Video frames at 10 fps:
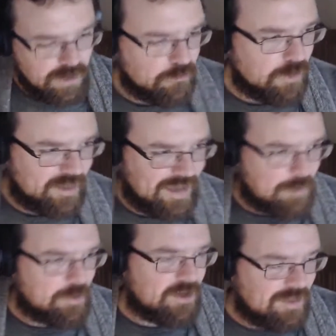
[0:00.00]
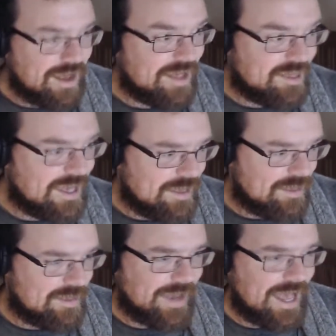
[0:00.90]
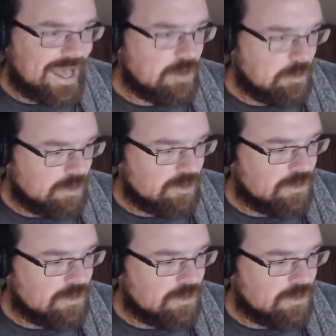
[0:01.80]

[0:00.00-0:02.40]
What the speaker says: is fighting Abaddon, and that's his enemy, but